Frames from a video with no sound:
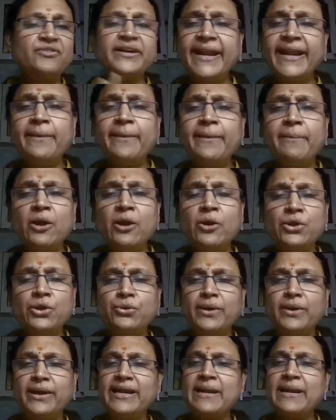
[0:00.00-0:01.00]
Forget
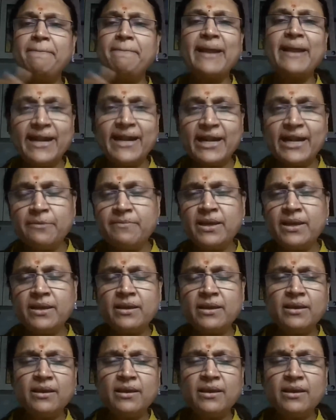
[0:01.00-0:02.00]
about you are in a
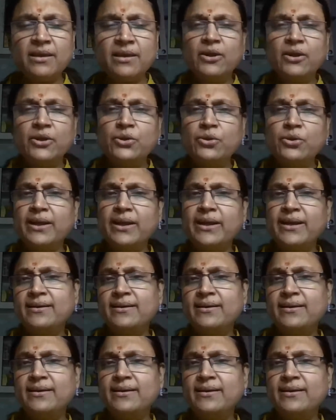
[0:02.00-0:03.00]
pandemic, you are
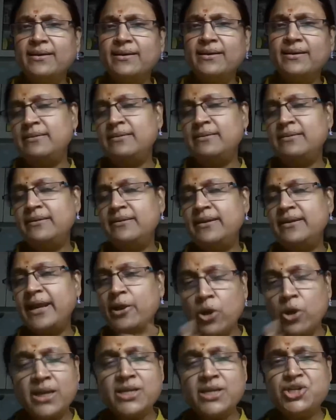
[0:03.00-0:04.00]
in a
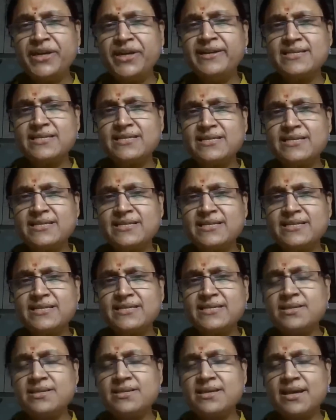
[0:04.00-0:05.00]
technology
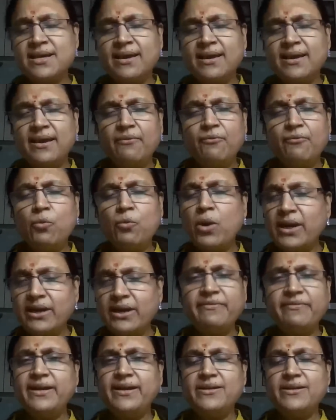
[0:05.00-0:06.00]
disruption,
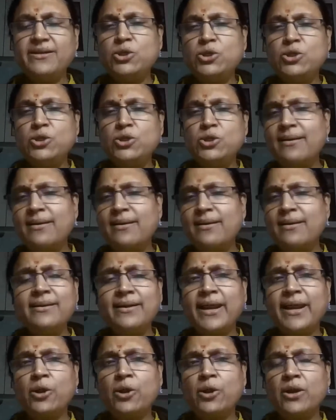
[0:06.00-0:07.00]
whatever it is. You can
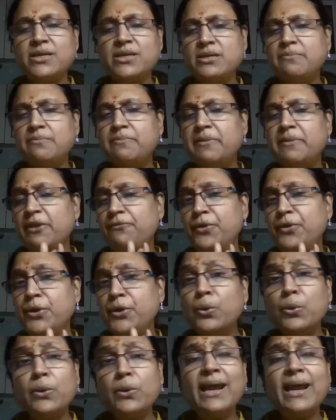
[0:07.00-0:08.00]
learn technology, but if
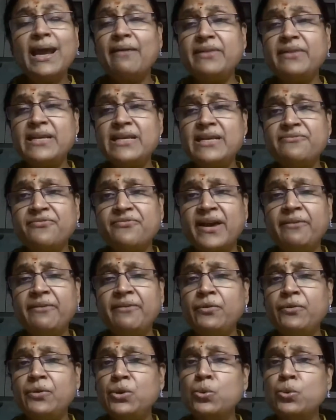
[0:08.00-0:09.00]
you don't have these
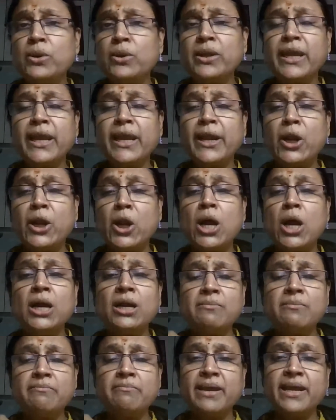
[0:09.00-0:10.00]
5, you
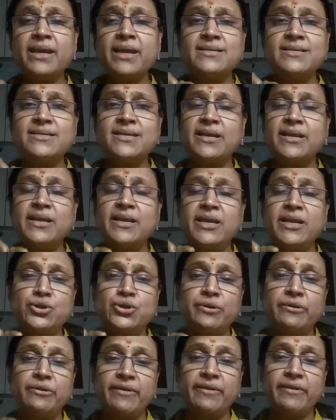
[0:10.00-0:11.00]
cannot make a
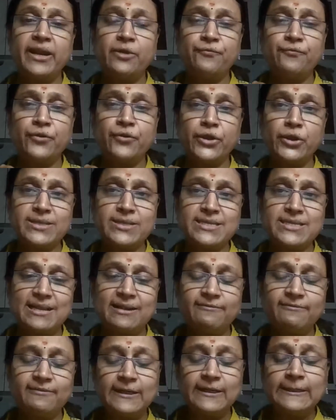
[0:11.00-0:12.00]
signature trait for
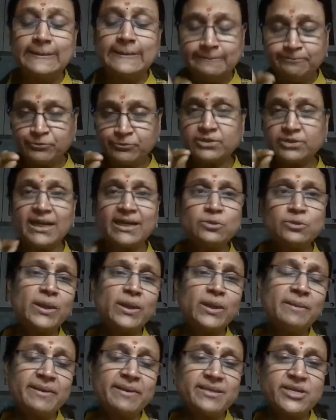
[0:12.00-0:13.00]
yourself. So
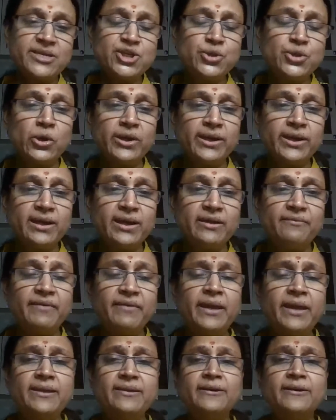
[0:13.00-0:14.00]
that's one message I want to
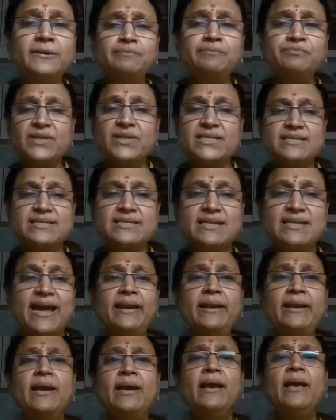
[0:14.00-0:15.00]
convey here in the
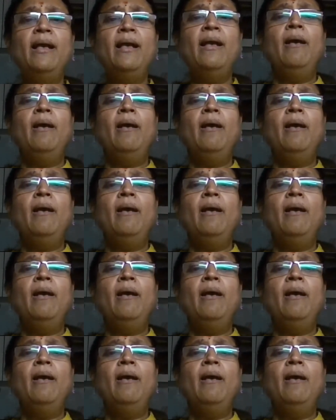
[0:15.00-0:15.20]
slide.